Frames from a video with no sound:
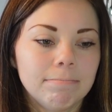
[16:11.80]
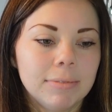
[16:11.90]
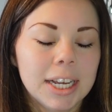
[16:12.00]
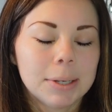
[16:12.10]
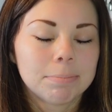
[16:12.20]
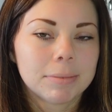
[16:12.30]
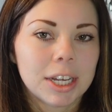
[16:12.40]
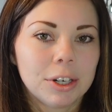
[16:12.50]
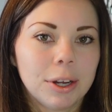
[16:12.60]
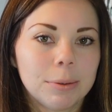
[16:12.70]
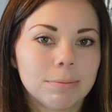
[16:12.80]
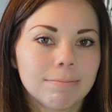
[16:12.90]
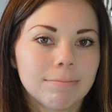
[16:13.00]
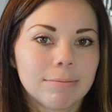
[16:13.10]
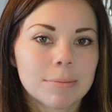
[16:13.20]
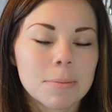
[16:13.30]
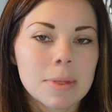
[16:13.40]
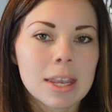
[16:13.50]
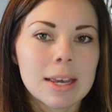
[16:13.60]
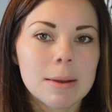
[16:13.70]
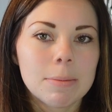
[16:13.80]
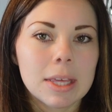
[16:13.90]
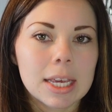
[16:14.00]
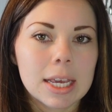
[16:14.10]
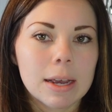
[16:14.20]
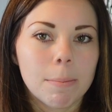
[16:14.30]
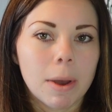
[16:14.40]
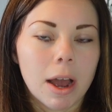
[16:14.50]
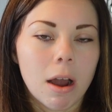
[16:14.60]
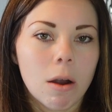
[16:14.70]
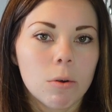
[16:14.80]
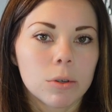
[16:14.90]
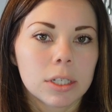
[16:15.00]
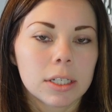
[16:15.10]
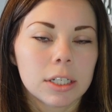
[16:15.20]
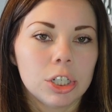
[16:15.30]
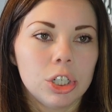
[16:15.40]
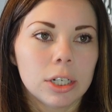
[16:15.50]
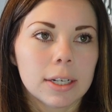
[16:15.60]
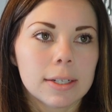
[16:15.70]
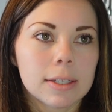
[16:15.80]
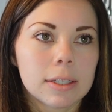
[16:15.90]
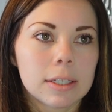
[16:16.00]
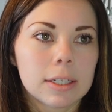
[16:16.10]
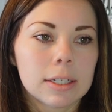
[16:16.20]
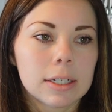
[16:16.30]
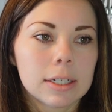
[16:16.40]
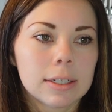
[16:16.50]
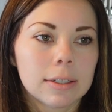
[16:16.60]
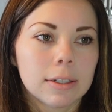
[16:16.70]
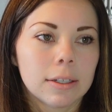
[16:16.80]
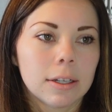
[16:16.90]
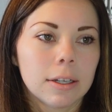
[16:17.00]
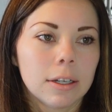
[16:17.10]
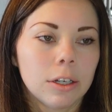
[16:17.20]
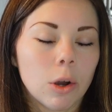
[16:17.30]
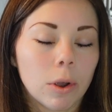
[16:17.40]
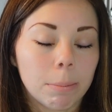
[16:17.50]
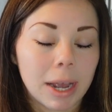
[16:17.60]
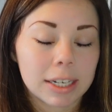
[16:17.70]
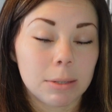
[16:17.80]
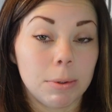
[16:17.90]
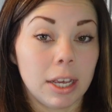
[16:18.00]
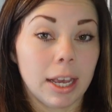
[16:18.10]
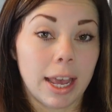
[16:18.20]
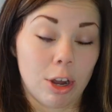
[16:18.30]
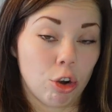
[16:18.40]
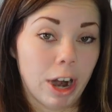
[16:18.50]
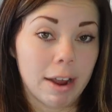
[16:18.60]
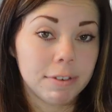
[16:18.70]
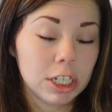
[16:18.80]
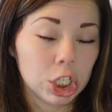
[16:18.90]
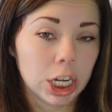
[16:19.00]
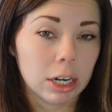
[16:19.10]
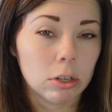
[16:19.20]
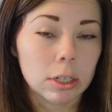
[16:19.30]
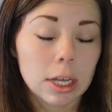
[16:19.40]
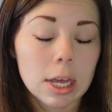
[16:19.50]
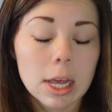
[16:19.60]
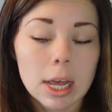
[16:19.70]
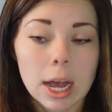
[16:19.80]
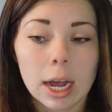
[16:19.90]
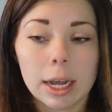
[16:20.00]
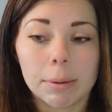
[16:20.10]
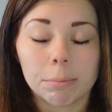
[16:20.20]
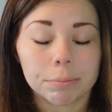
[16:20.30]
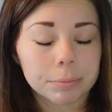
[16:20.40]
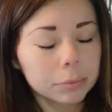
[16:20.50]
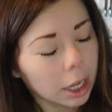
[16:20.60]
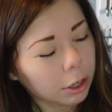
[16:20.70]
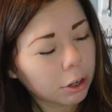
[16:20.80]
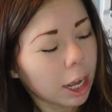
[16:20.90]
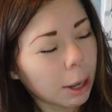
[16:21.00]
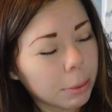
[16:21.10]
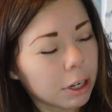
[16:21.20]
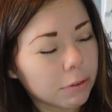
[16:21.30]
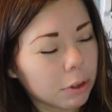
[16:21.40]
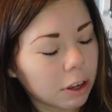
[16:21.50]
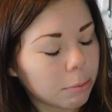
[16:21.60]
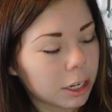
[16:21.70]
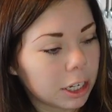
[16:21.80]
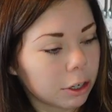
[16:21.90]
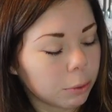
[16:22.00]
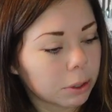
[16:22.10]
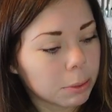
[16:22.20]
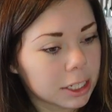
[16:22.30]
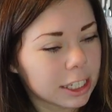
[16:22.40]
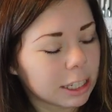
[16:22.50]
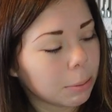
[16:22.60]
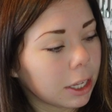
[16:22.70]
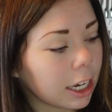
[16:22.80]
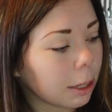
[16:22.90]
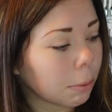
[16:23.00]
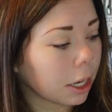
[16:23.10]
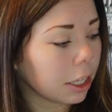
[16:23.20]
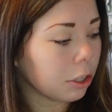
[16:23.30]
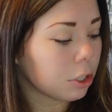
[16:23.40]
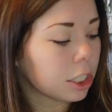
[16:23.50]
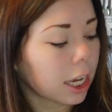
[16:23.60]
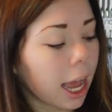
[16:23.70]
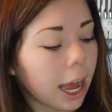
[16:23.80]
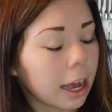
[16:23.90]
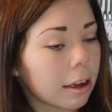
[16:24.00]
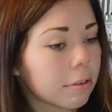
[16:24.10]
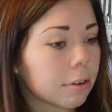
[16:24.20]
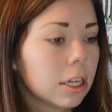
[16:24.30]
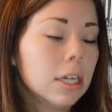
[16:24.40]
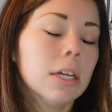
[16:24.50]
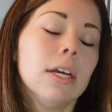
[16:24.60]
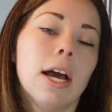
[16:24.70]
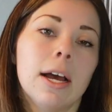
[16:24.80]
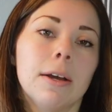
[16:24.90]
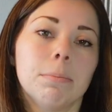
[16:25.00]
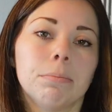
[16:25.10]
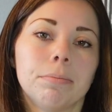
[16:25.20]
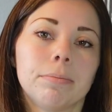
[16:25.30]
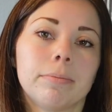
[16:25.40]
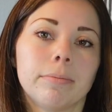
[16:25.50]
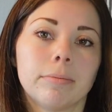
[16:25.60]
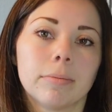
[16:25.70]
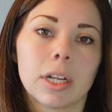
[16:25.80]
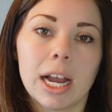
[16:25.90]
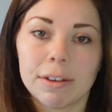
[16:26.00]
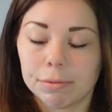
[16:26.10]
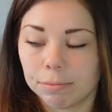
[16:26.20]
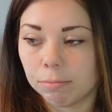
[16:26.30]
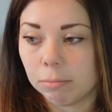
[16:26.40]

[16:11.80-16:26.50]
yeah, I don't know. Thinking about just going back to being a crafting channel. Um, I don't know how many of you have been here with me since the beginning, but I used to have, um, I've